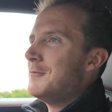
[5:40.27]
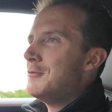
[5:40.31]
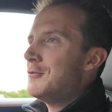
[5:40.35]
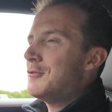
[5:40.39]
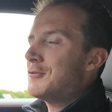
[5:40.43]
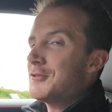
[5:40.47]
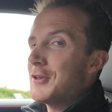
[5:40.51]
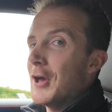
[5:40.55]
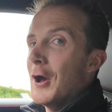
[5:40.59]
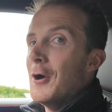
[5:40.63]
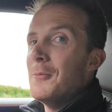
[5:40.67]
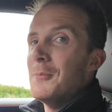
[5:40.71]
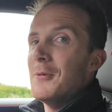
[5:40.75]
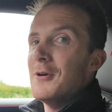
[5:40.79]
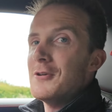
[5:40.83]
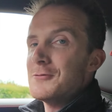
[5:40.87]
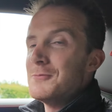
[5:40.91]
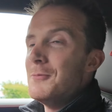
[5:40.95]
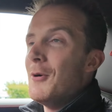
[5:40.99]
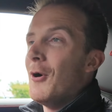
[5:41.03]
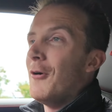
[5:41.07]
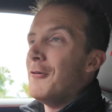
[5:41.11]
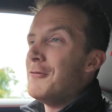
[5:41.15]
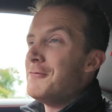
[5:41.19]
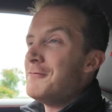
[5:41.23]
so
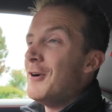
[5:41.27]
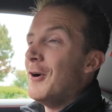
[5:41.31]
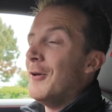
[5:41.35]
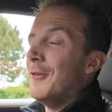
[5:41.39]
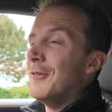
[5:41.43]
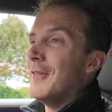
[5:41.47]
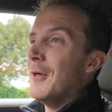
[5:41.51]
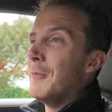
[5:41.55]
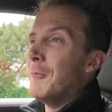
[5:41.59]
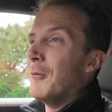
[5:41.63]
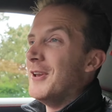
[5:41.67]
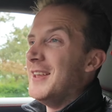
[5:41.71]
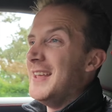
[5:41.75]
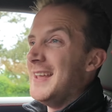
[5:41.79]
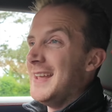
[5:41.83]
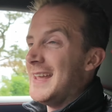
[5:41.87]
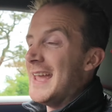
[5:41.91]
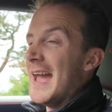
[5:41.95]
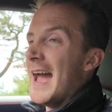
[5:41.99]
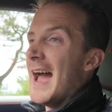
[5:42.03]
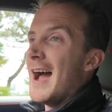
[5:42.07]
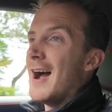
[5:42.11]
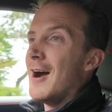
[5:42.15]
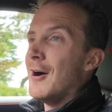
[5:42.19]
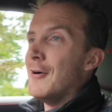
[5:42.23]
much more fun than what you
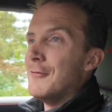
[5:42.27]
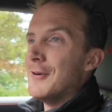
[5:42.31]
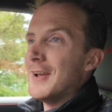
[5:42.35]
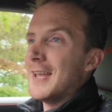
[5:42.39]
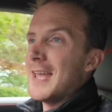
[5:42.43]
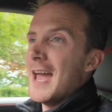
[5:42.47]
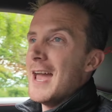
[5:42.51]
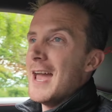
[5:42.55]
get out of a